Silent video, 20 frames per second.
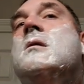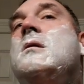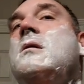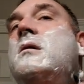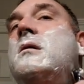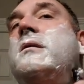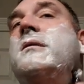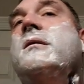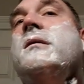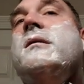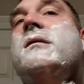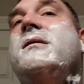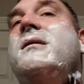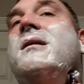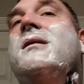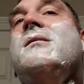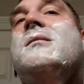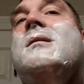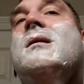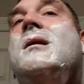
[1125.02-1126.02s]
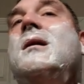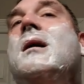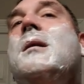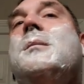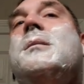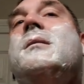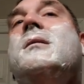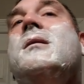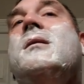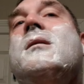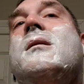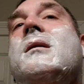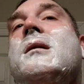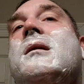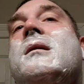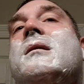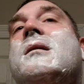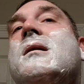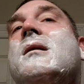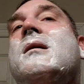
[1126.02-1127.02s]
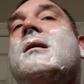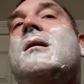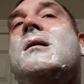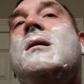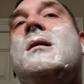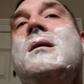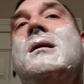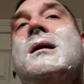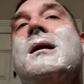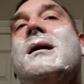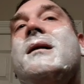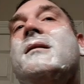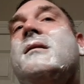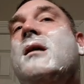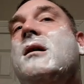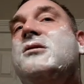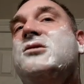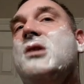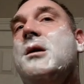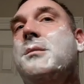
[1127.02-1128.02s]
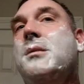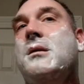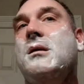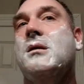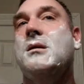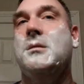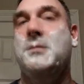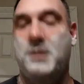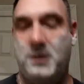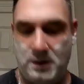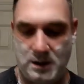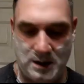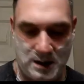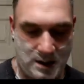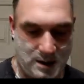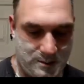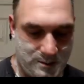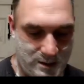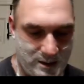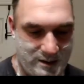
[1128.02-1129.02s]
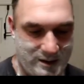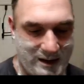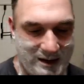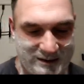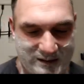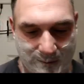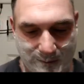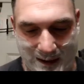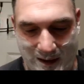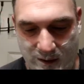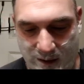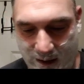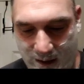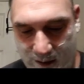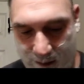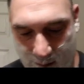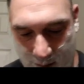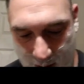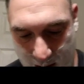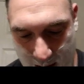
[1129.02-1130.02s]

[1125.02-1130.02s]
So this gives me an opportunity to kind of touch up a little bit, but that's about it really.